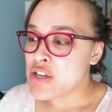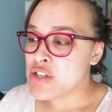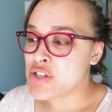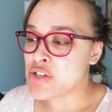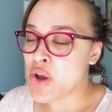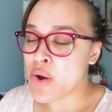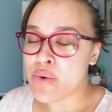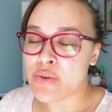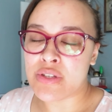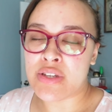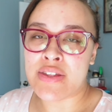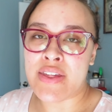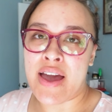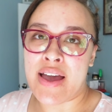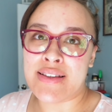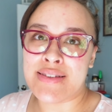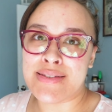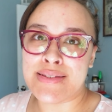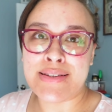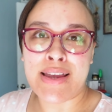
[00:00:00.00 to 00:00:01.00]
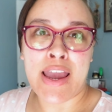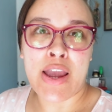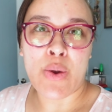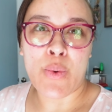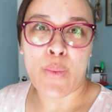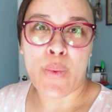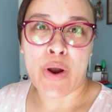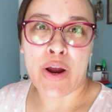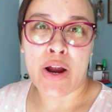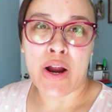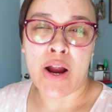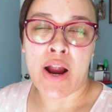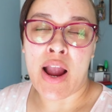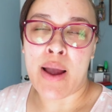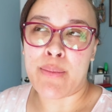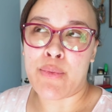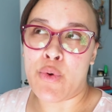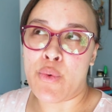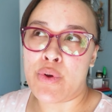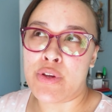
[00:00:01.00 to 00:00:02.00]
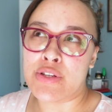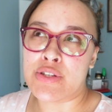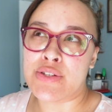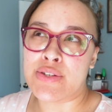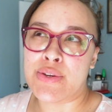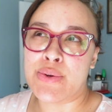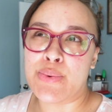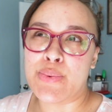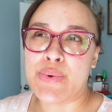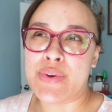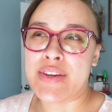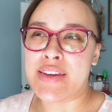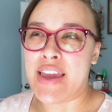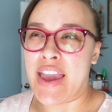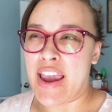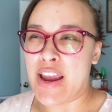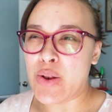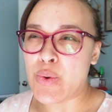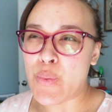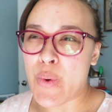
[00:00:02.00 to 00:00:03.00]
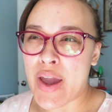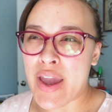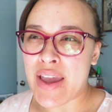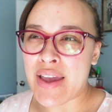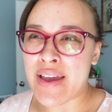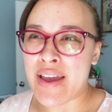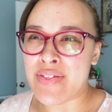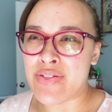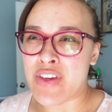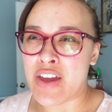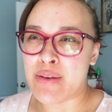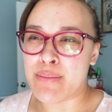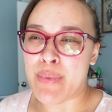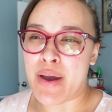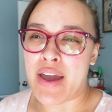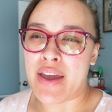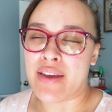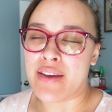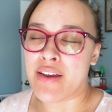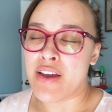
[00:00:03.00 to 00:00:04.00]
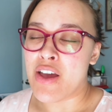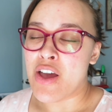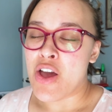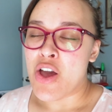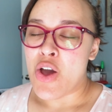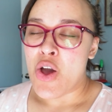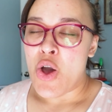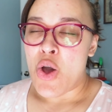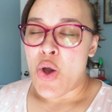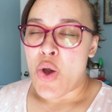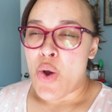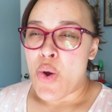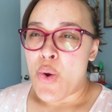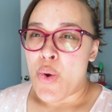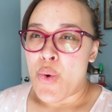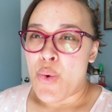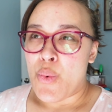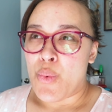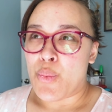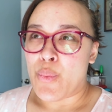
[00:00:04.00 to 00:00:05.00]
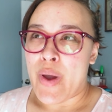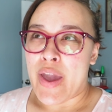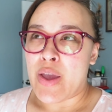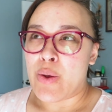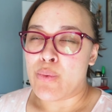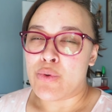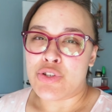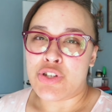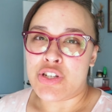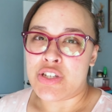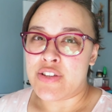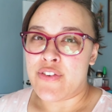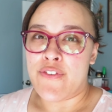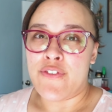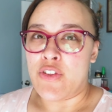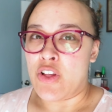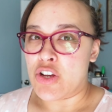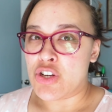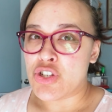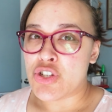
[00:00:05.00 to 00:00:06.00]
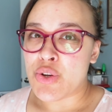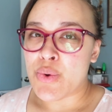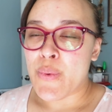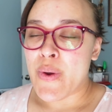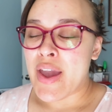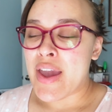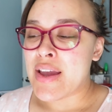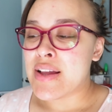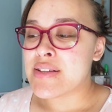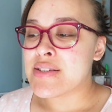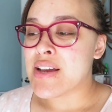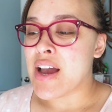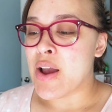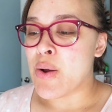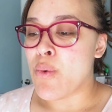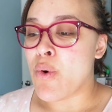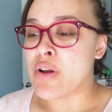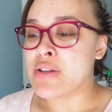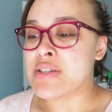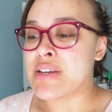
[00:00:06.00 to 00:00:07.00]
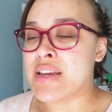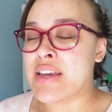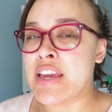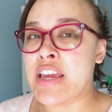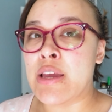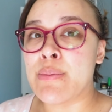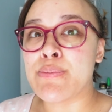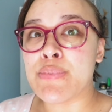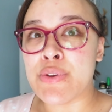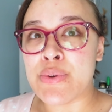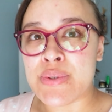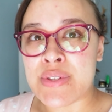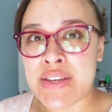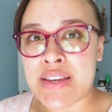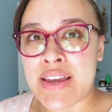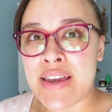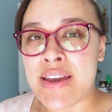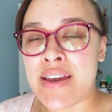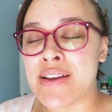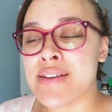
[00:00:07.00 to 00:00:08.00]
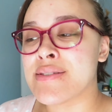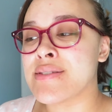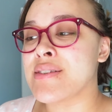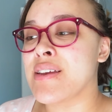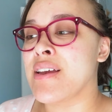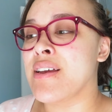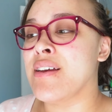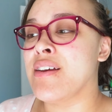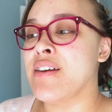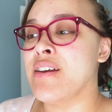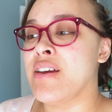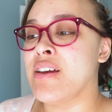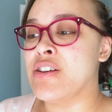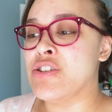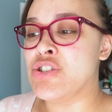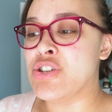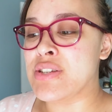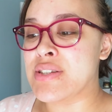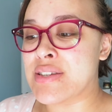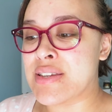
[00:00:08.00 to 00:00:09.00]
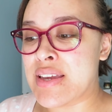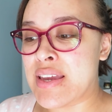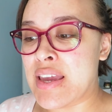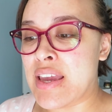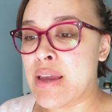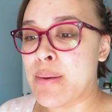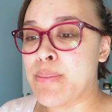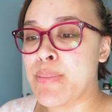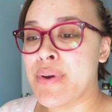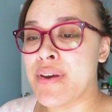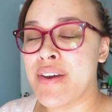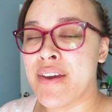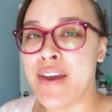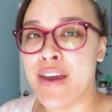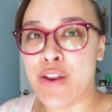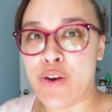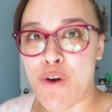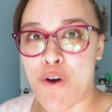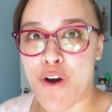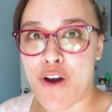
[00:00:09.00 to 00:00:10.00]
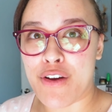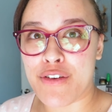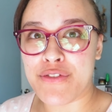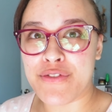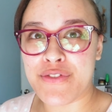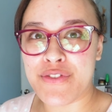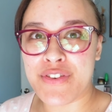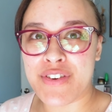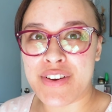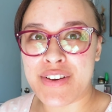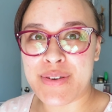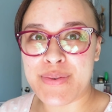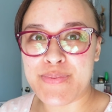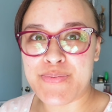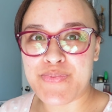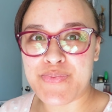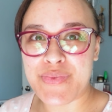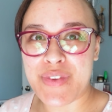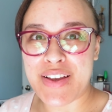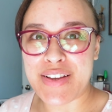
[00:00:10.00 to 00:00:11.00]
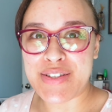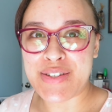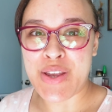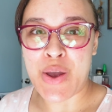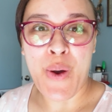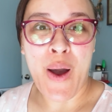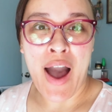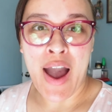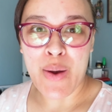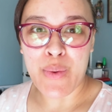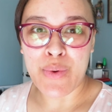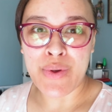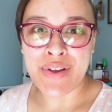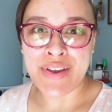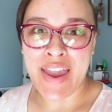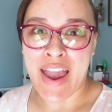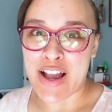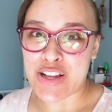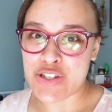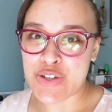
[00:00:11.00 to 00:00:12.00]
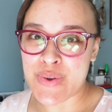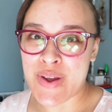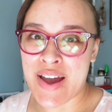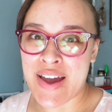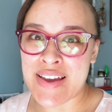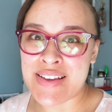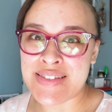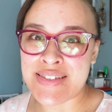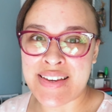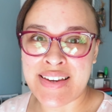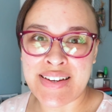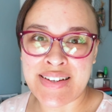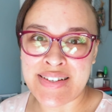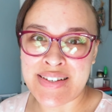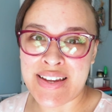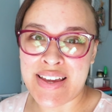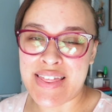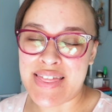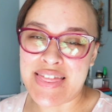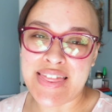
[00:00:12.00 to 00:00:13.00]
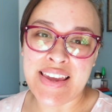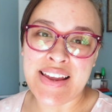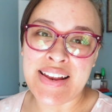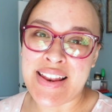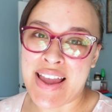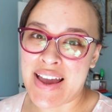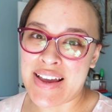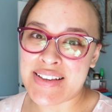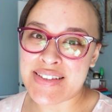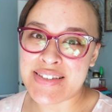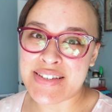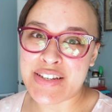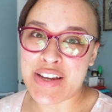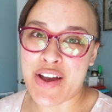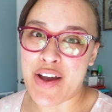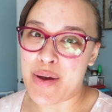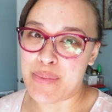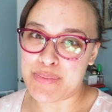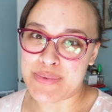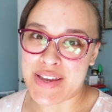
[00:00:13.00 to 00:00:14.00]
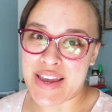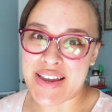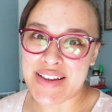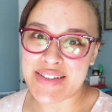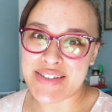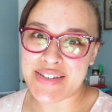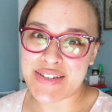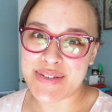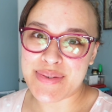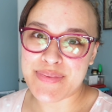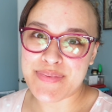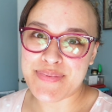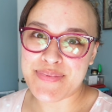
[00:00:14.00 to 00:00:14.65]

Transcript: to go into that state where I'm going to gain weight and then my weight will just fluctuate. I want to keep losing it and just keep it off. So I will catch you guys in the next update.